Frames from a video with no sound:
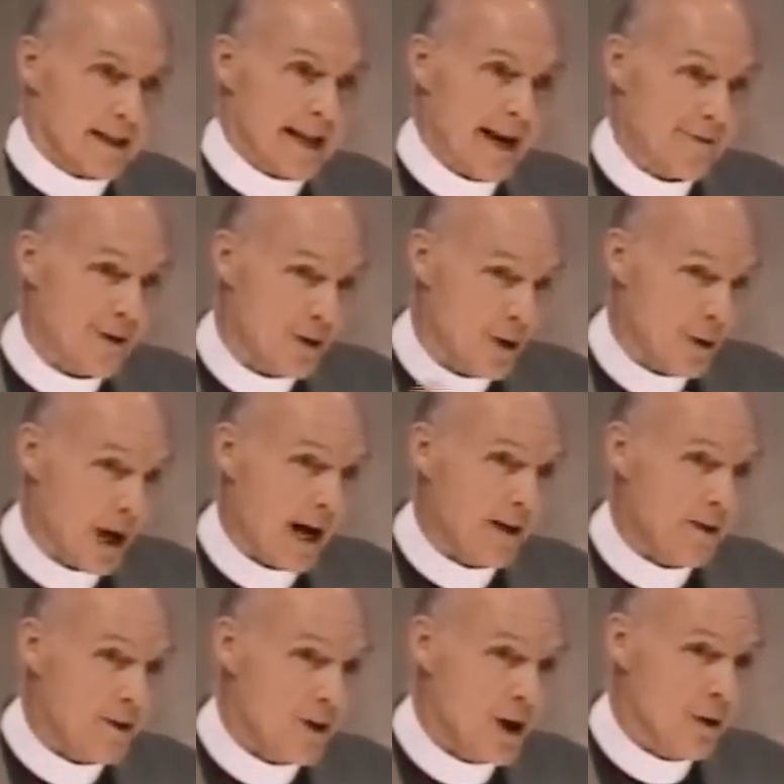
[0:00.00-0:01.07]
Now, if you do
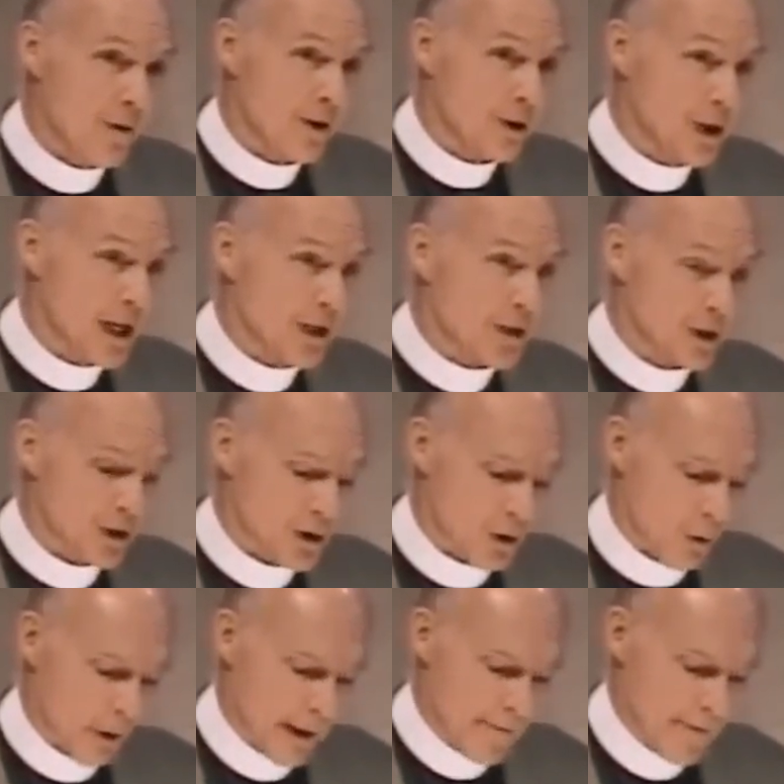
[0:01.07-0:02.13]
not know the Jesus
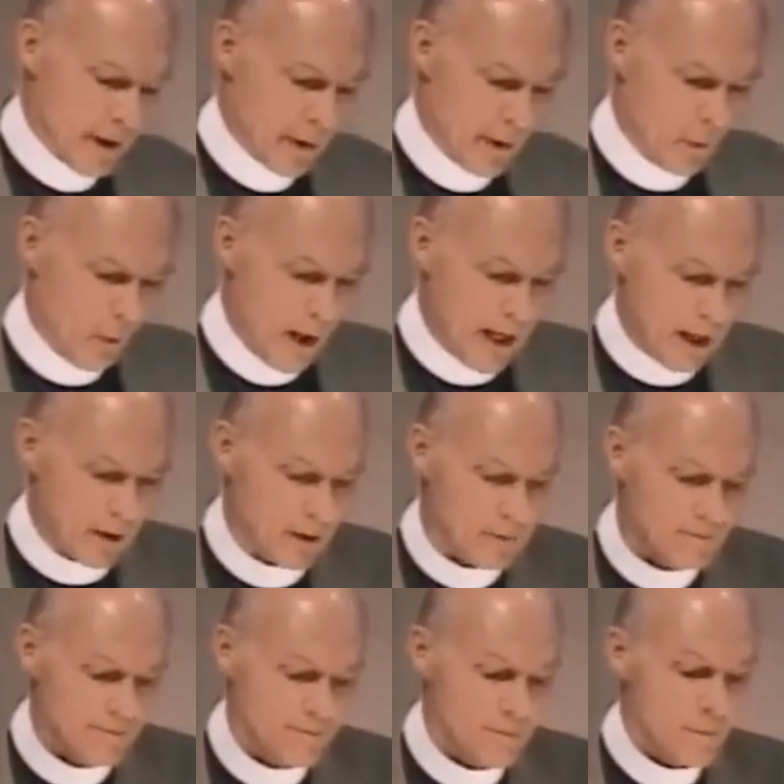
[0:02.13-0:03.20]
story very
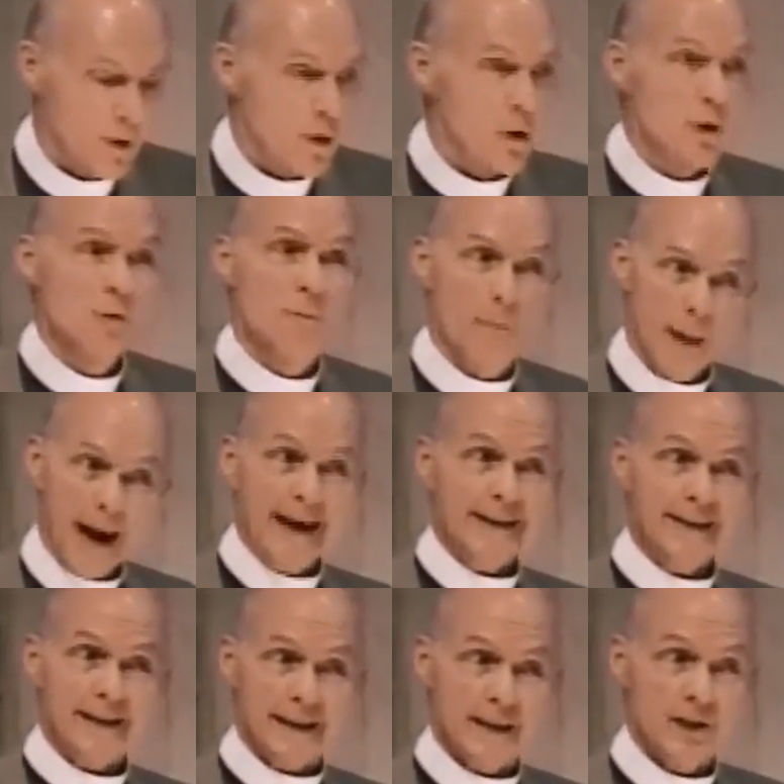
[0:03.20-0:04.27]
well, you
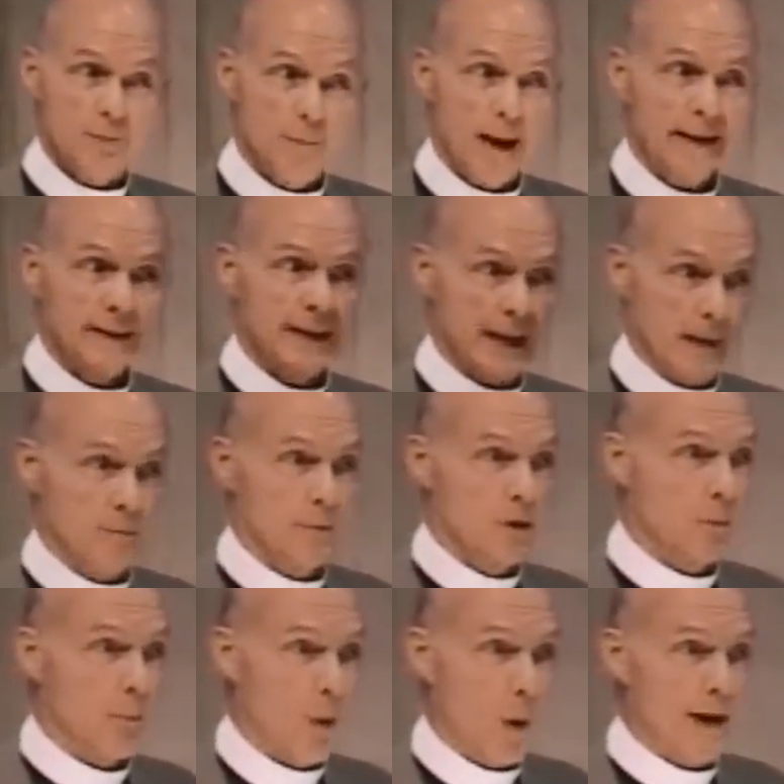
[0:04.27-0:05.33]
might expect him
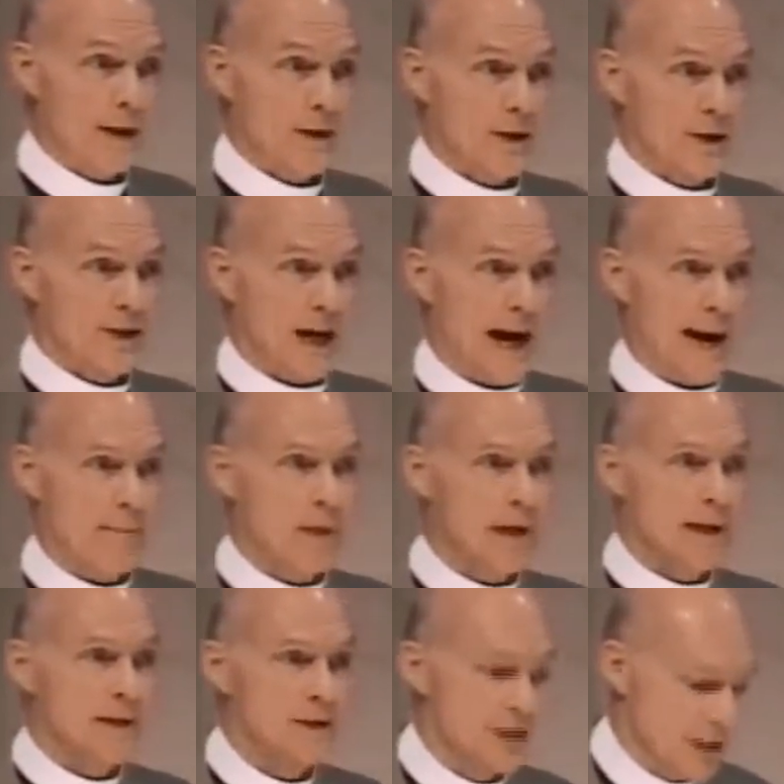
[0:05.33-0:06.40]
to point to Simon
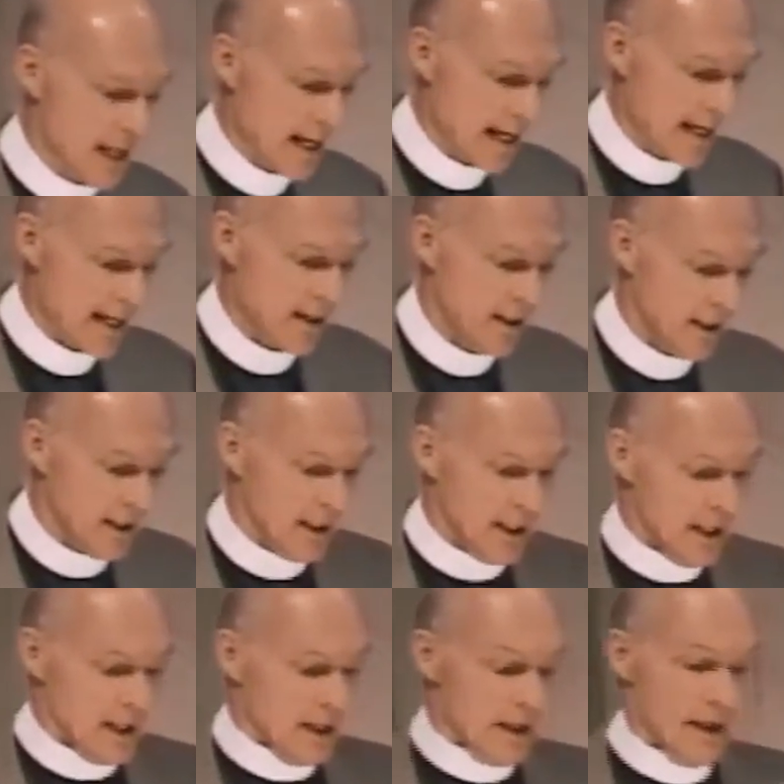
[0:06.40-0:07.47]
and say,
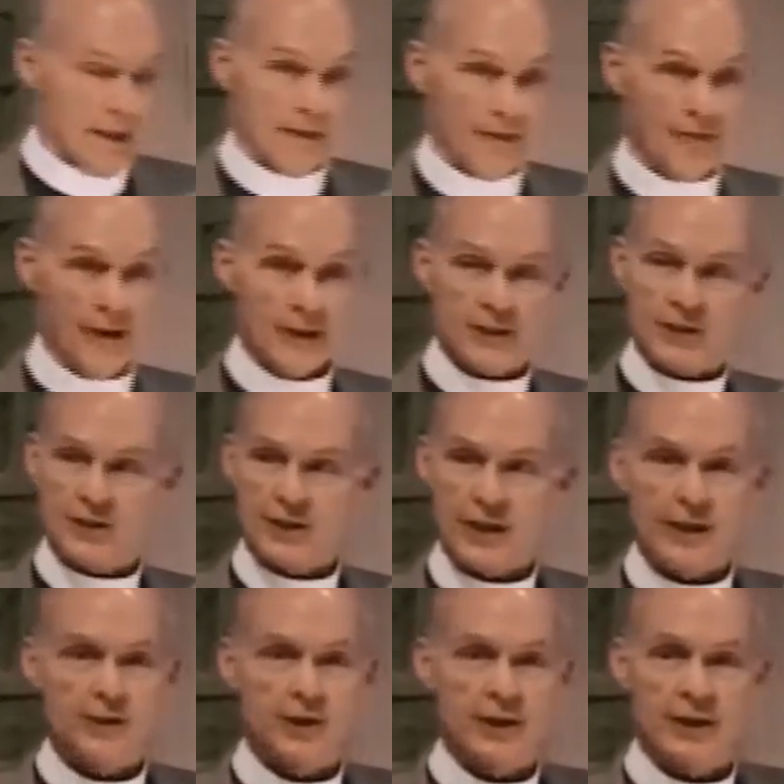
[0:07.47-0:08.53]
"This
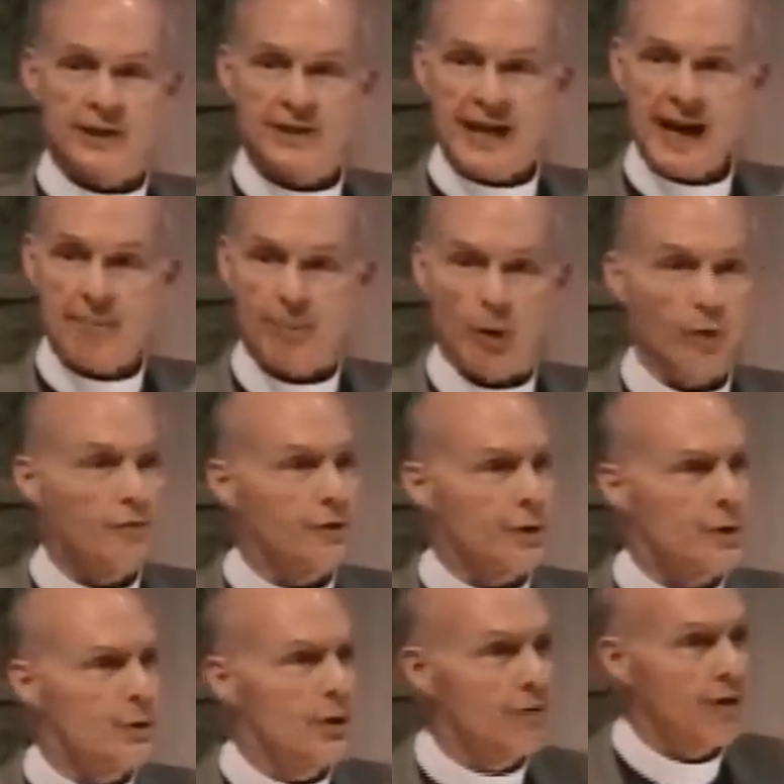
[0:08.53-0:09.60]
is an example for
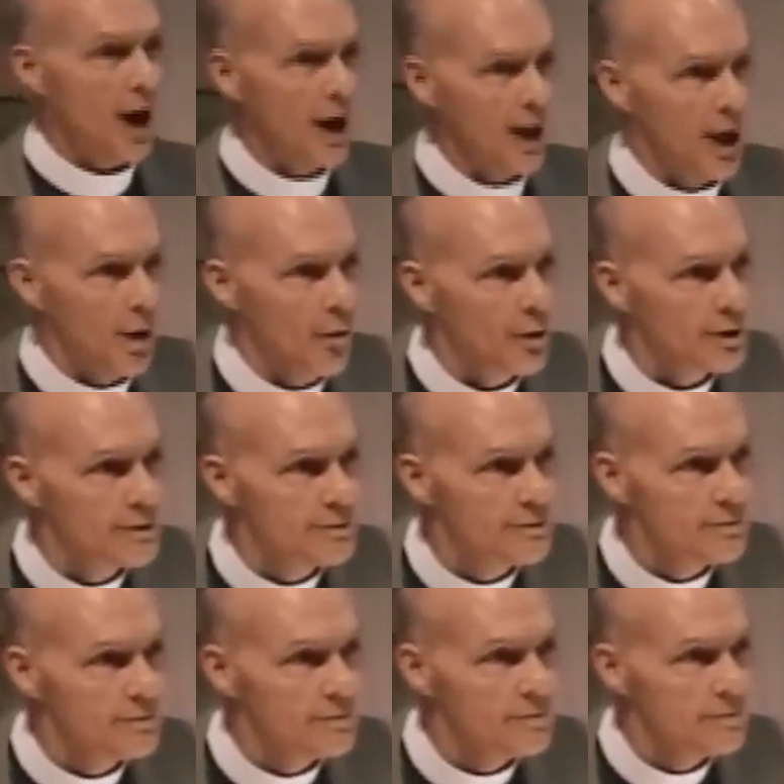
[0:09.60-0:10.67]
you to
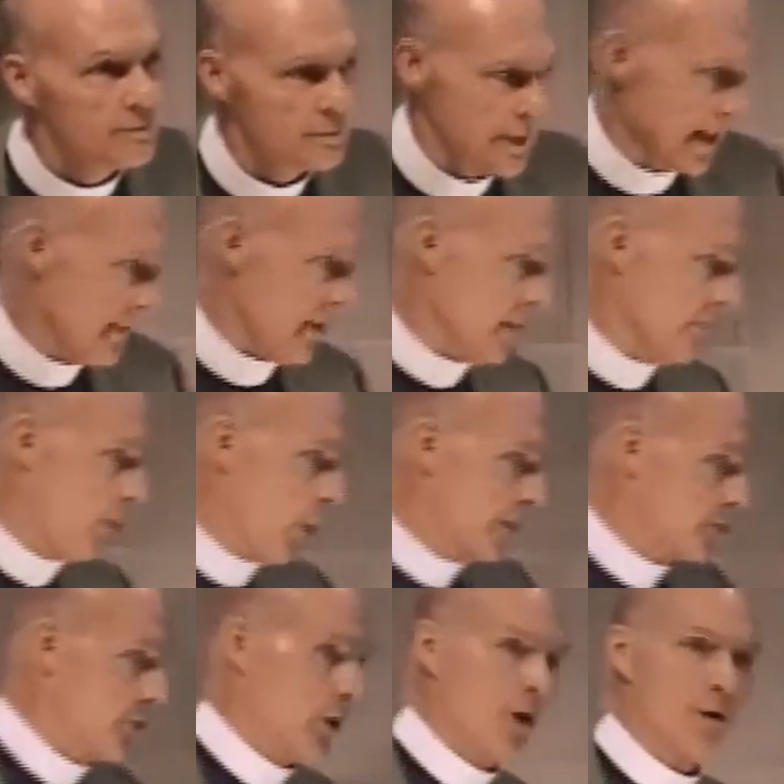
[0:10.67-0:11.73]
follow," and then
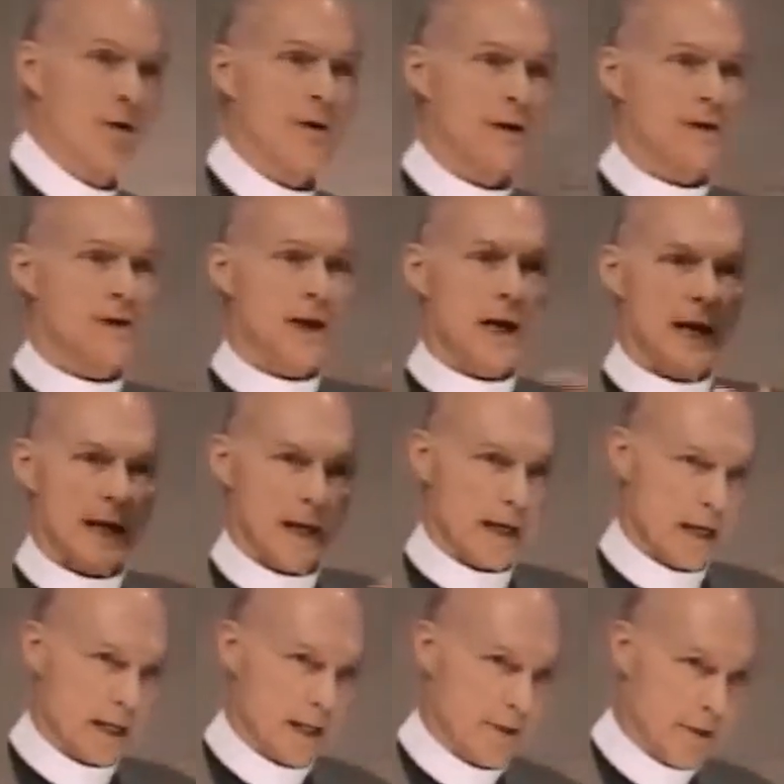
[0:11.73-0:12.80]
point to her and
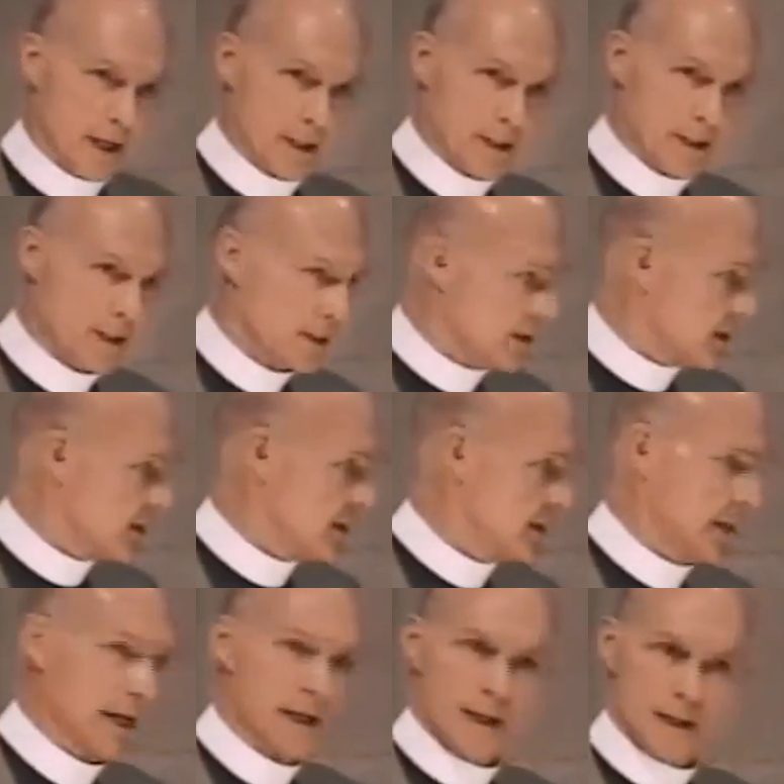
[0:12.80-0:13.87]
say,
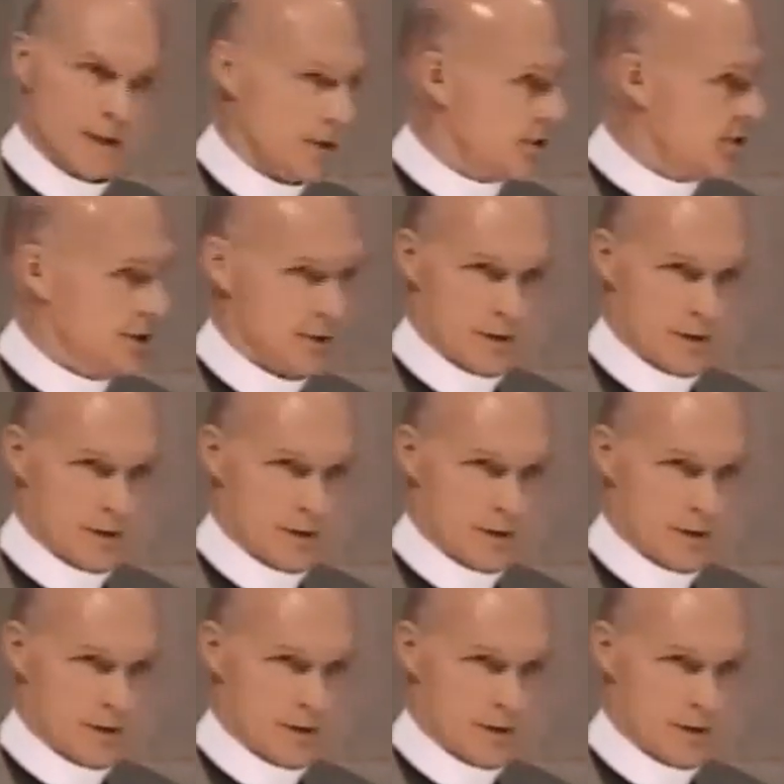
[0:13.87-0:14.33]
"This is